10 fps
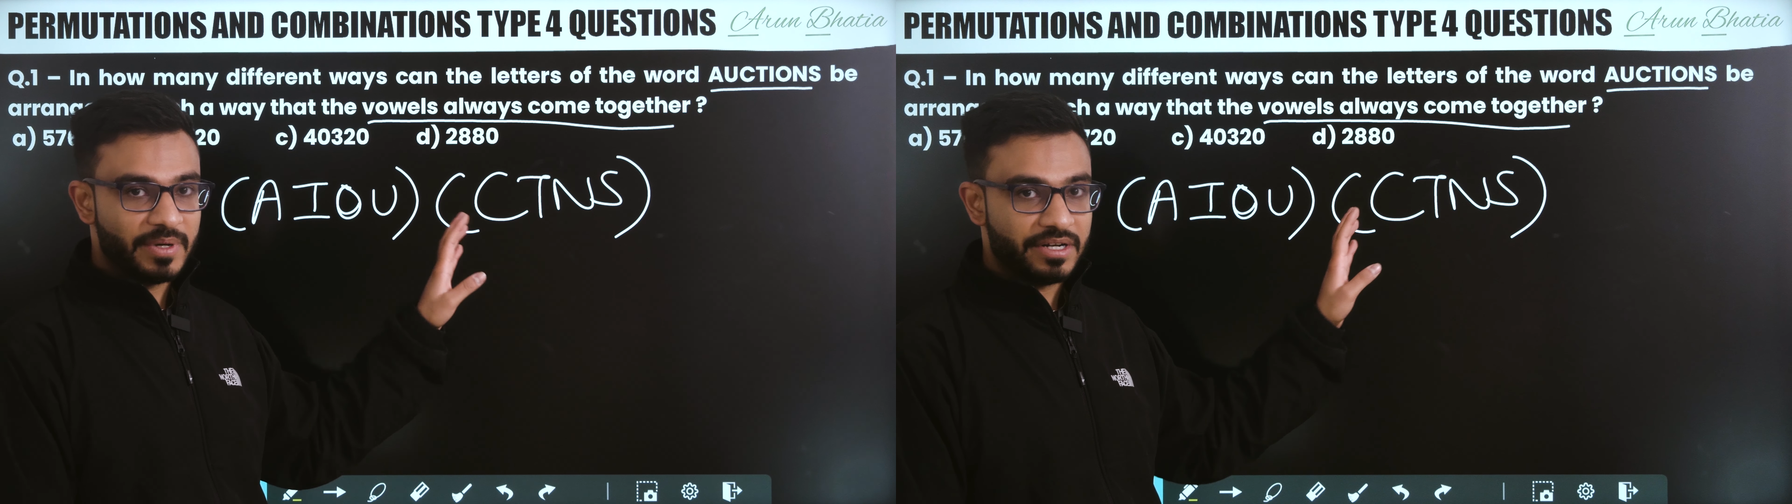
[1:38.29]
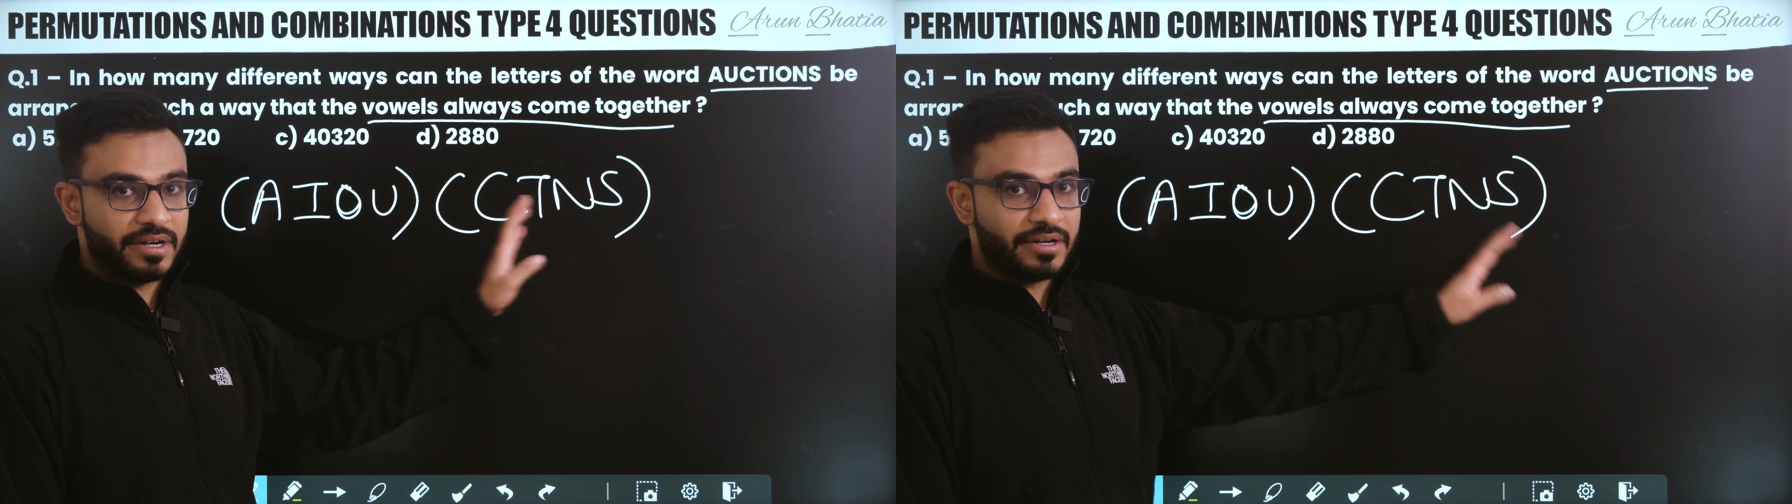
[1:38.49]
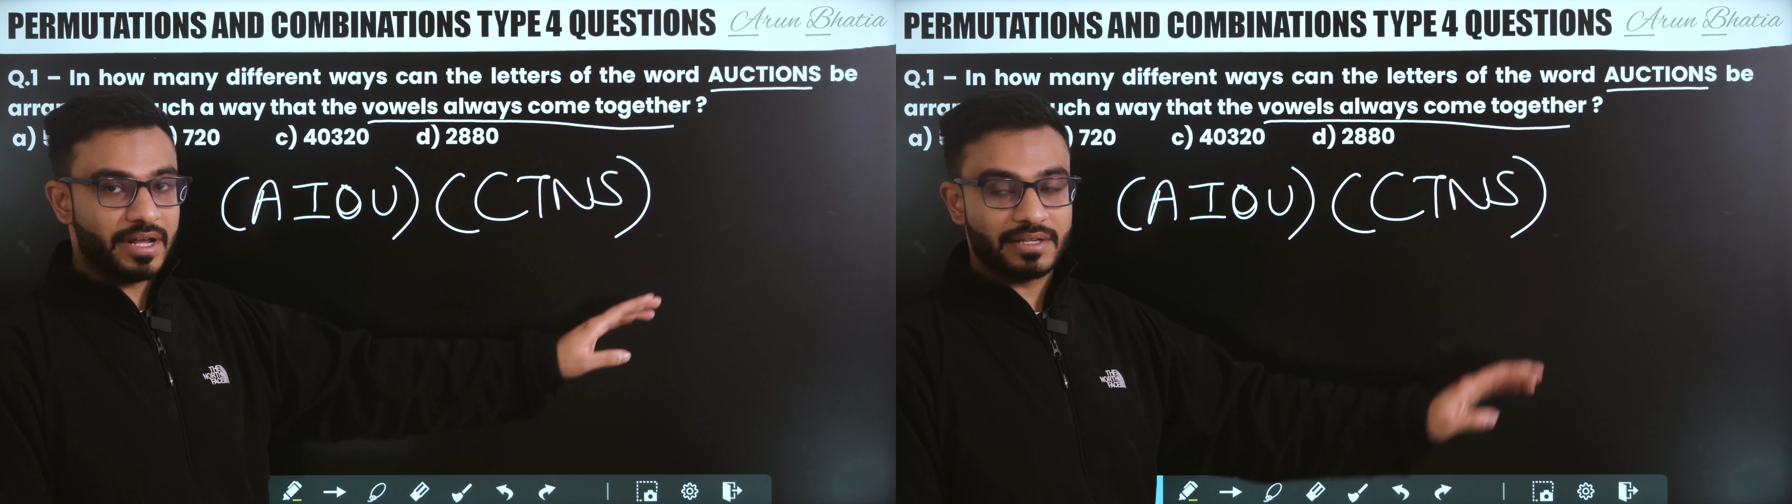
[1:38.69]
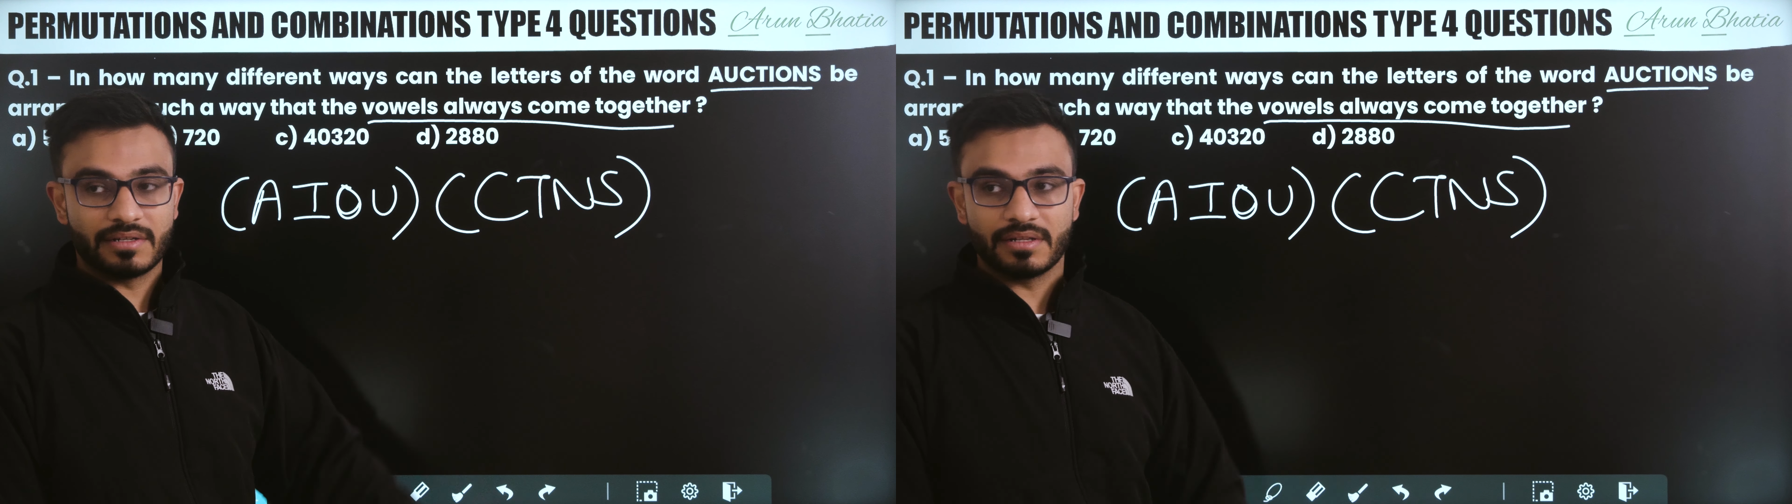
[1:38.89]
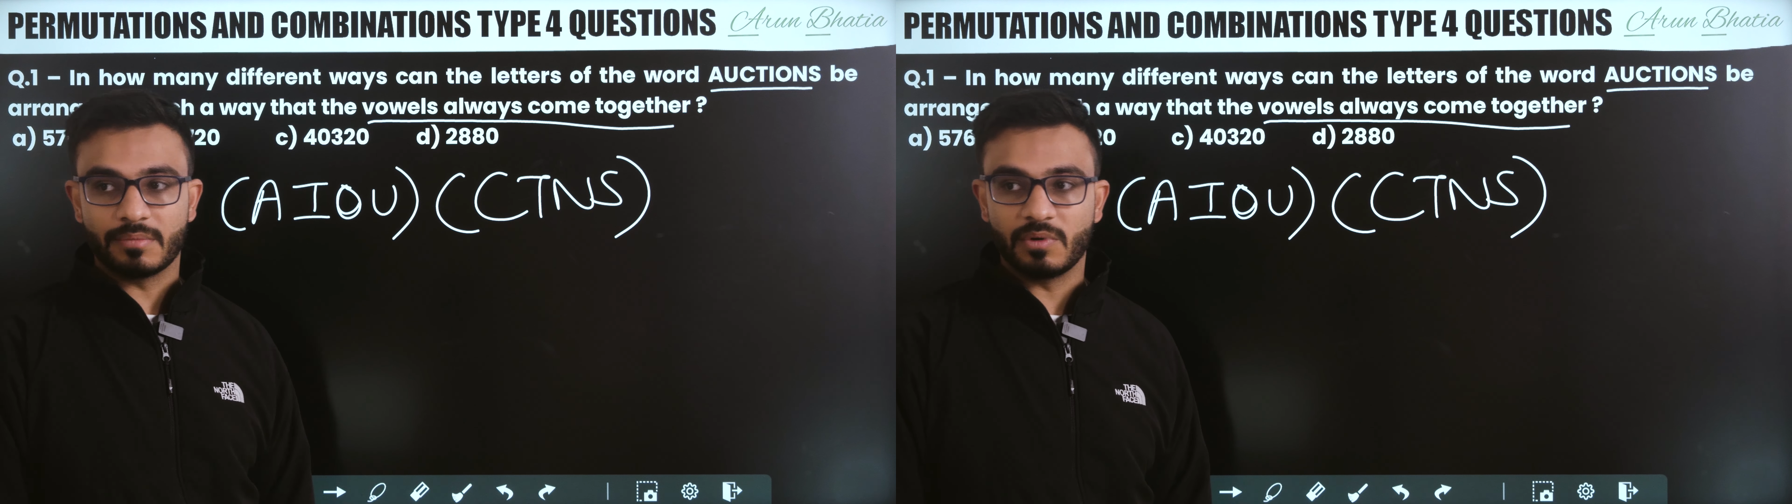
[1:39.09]
be treated as
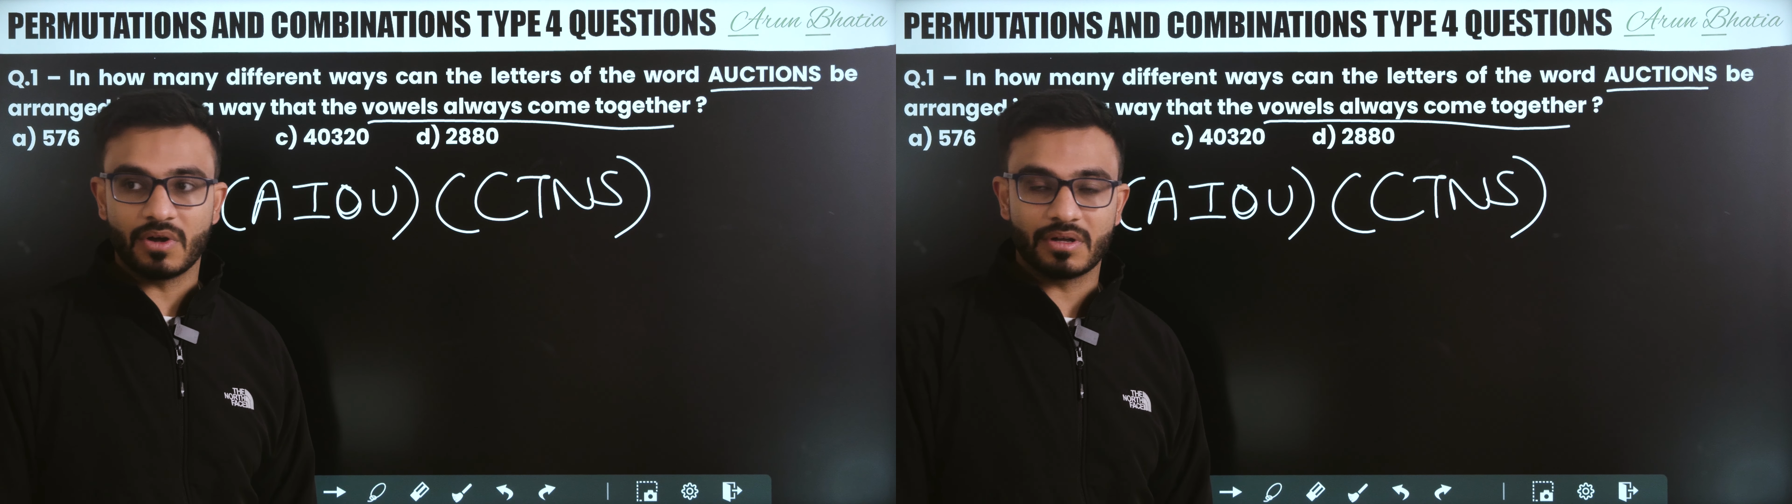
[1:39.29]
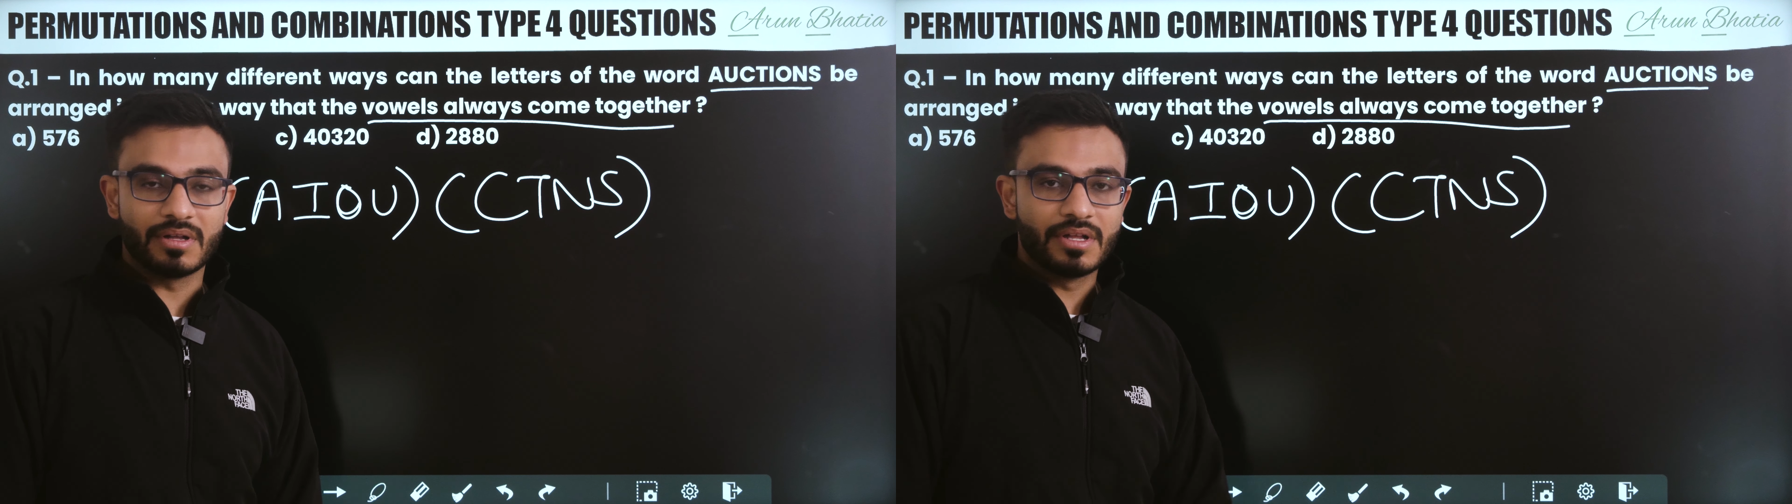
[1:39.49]
another block.